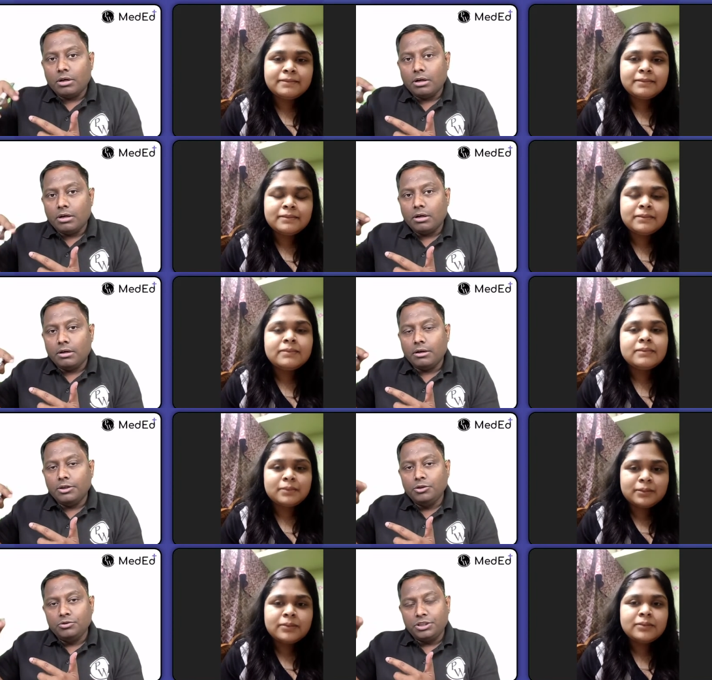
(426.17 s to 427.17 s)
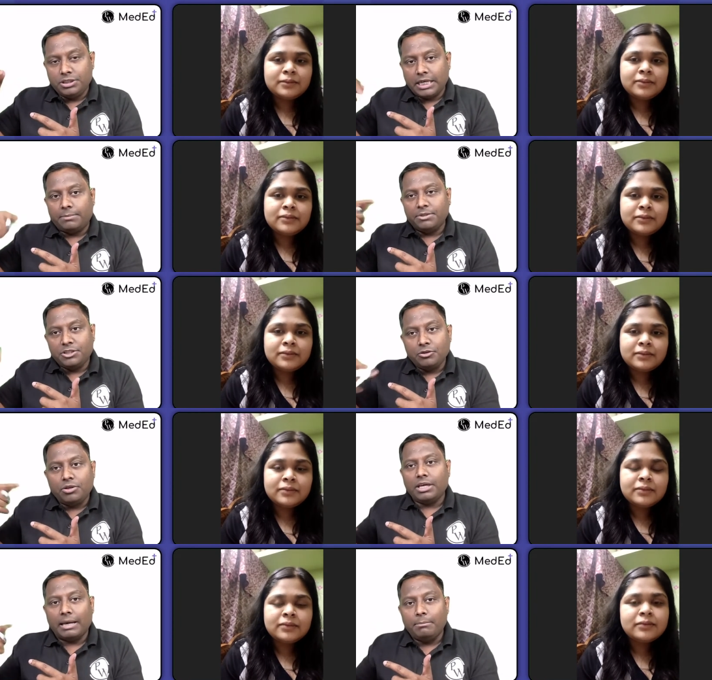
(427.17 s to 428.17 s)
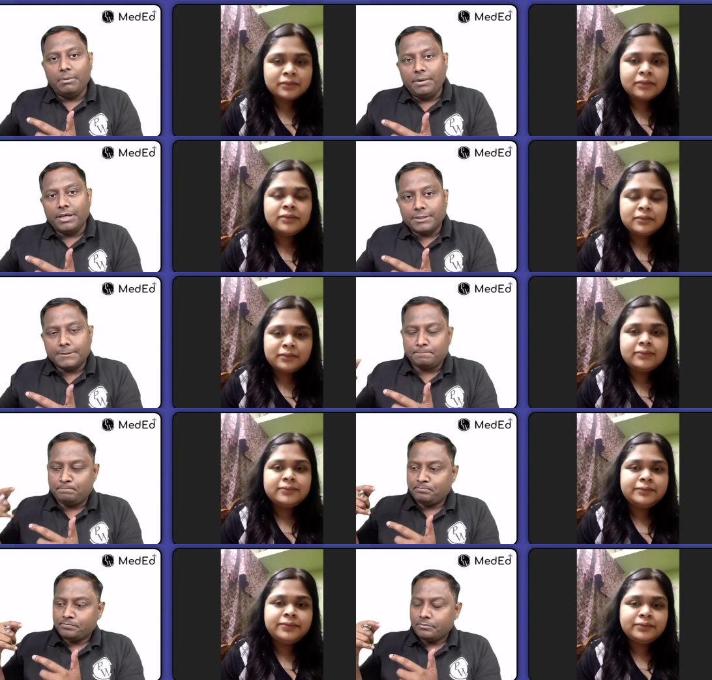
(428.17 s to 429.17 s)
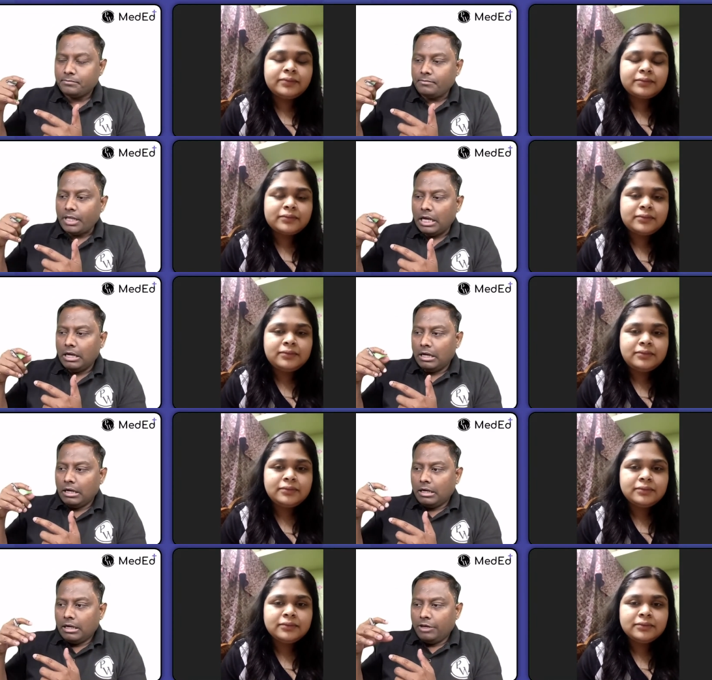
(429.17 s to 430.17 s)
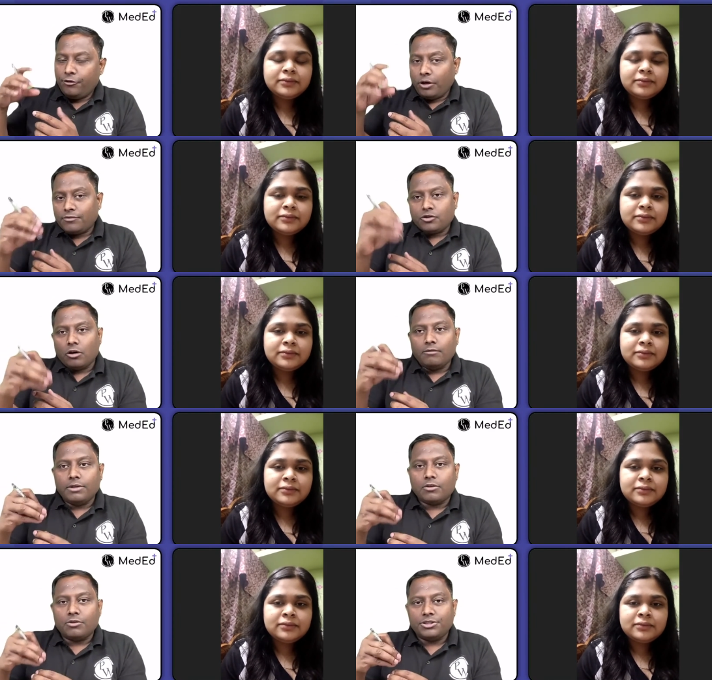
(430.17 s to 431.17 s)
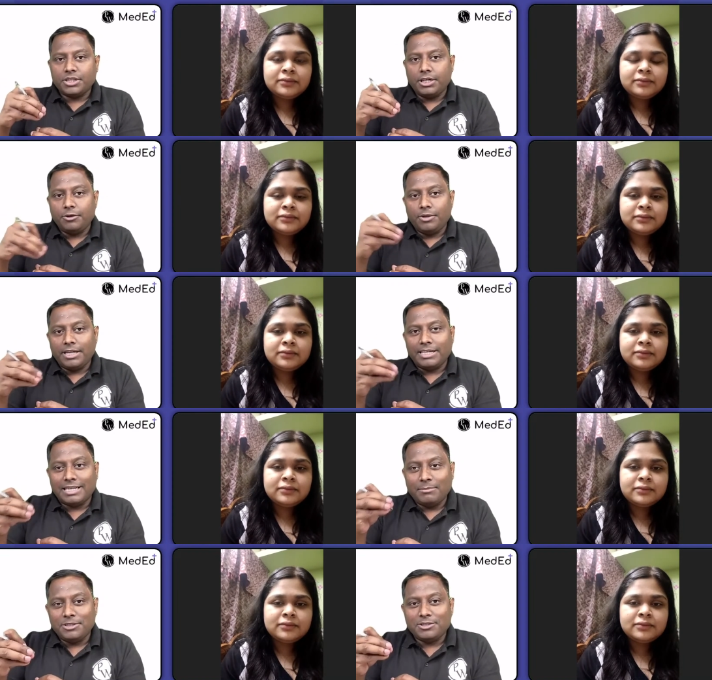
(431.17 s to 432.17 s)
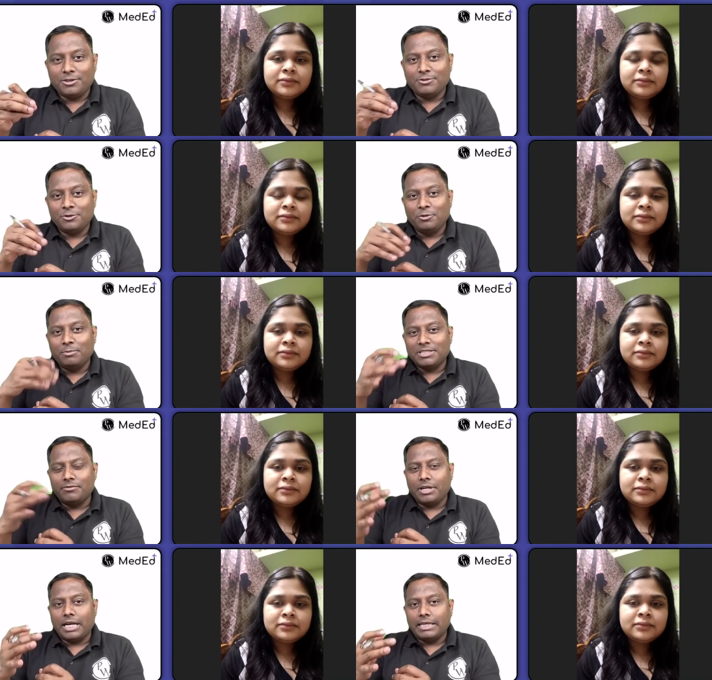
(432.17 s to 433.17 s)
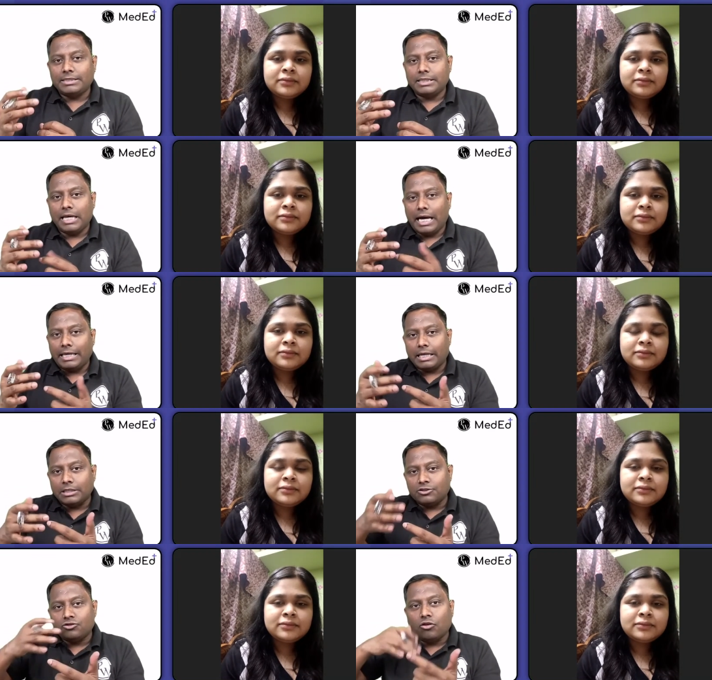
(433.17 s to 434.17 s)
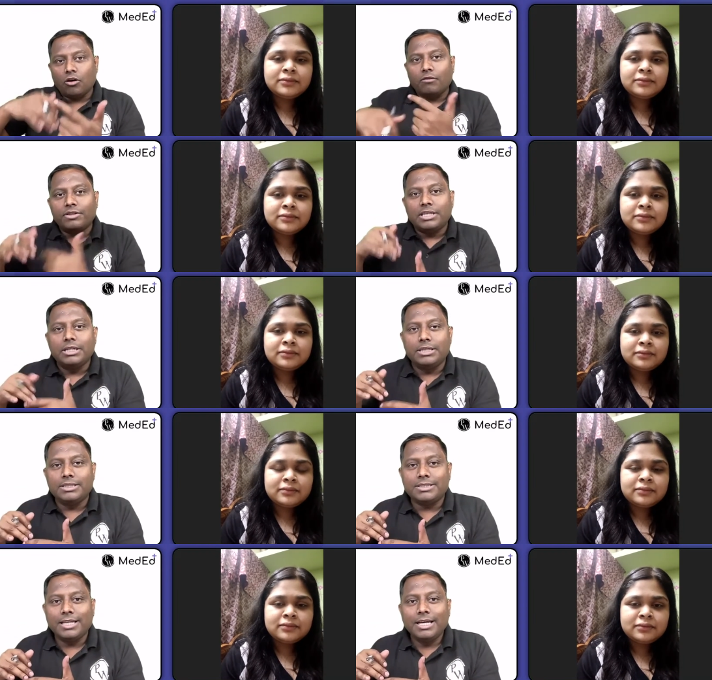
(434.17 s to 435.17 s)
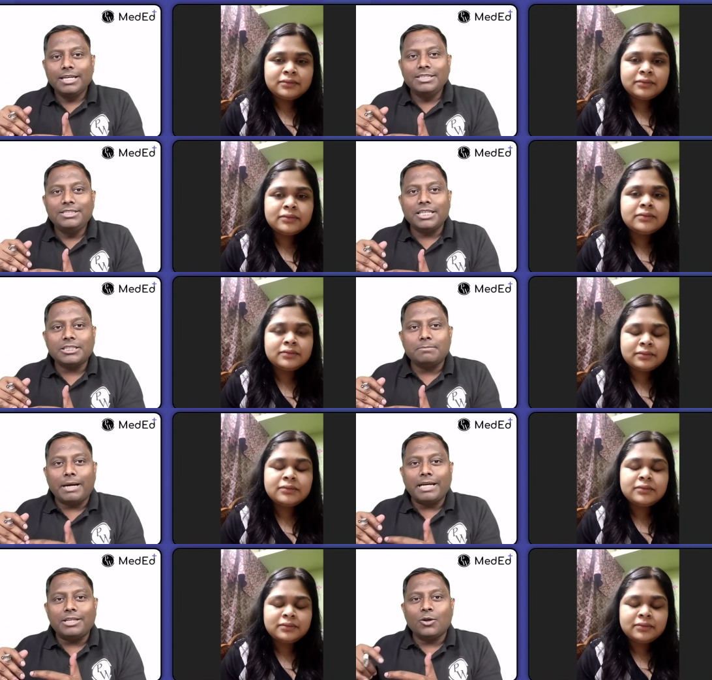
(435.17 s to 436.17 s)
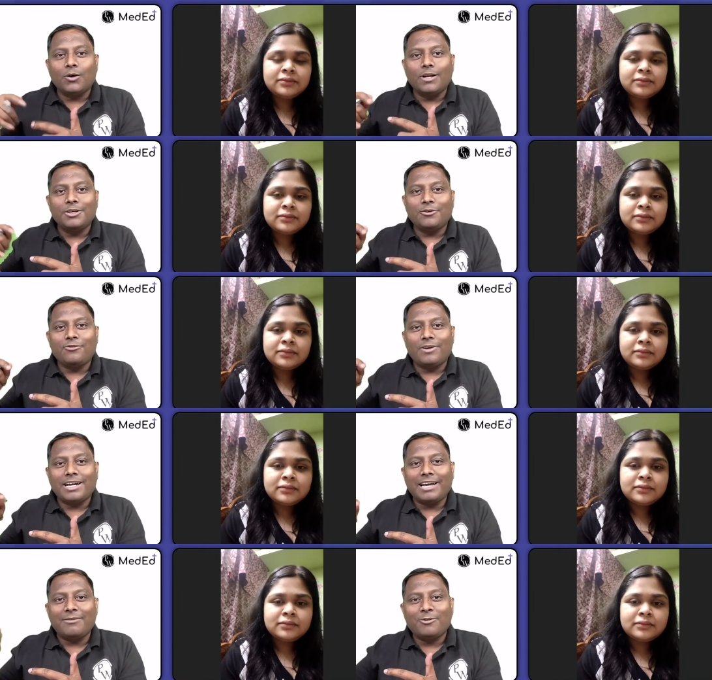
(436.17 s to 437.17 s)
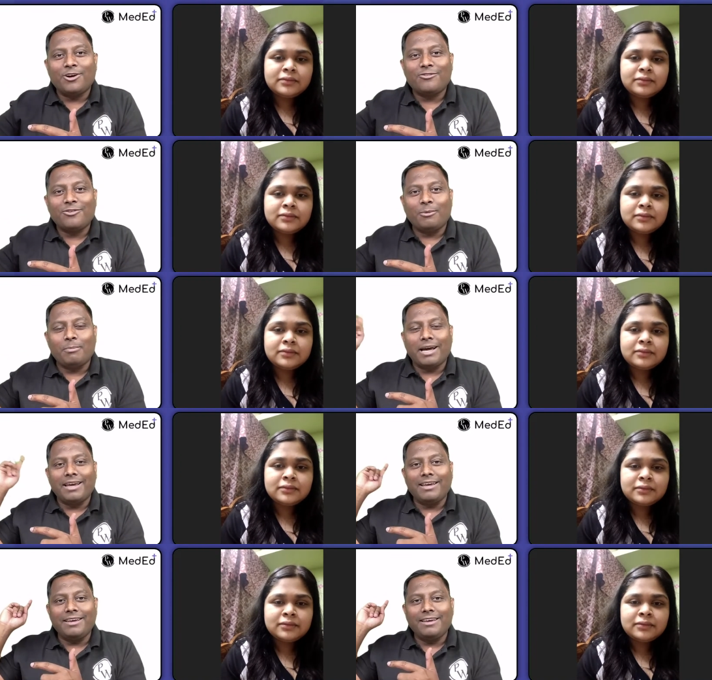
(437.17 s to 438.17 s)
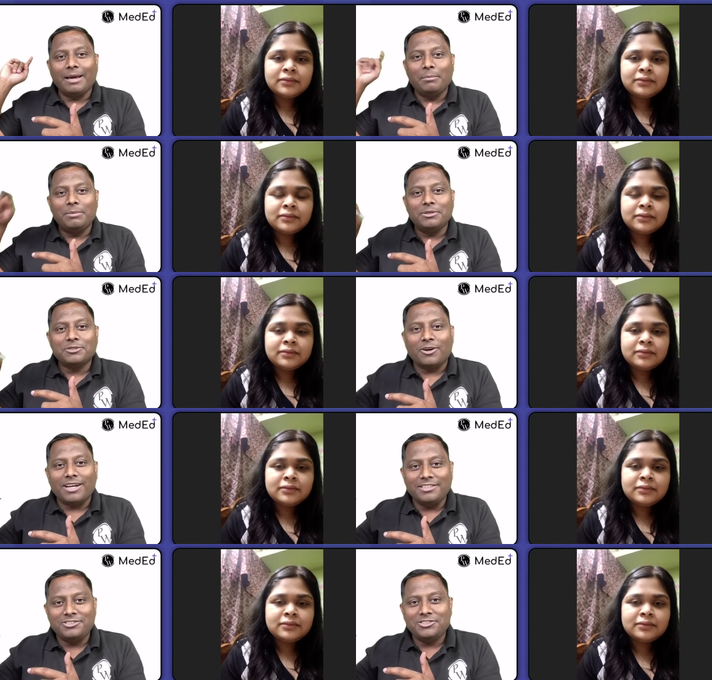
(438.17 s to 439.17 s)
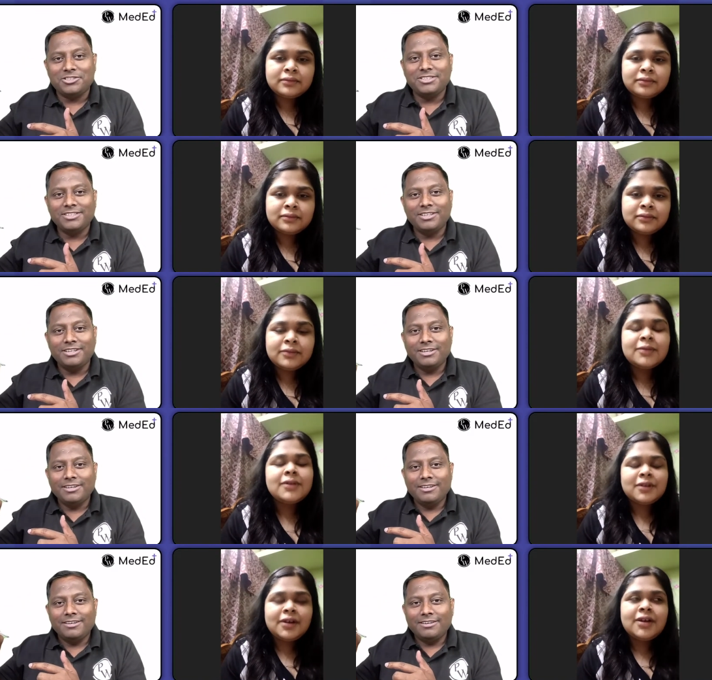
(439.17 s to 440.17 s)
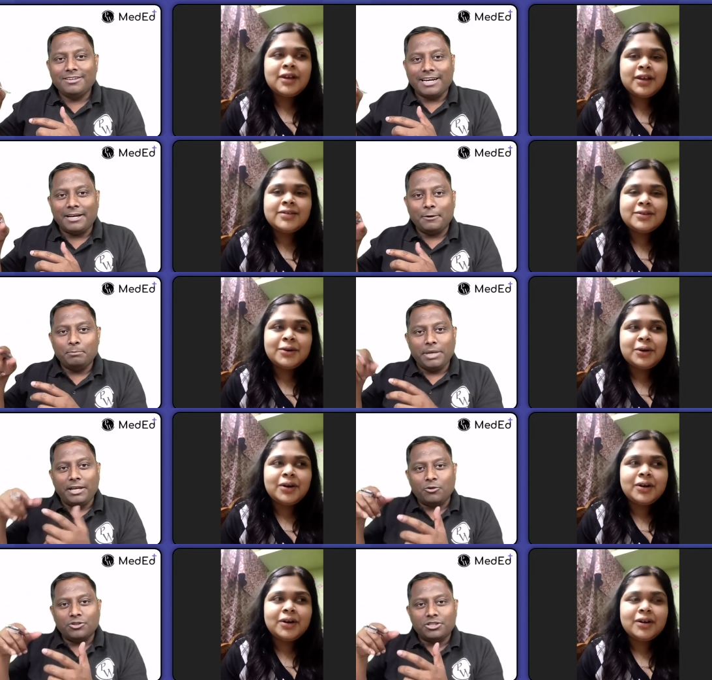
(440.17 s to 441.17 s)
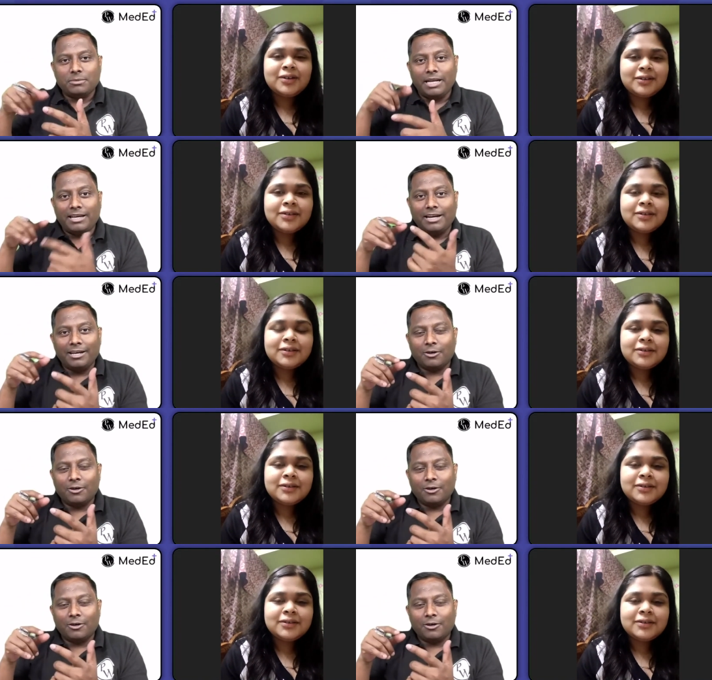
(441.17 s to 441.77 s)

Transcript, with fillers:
Speaker 1: uh, UG, that means during MBBS, if you have solved the question during examination also, you must have realized that I can solve this just by the knowledge of what I have got from my MBBS college. Right. many question, many clinical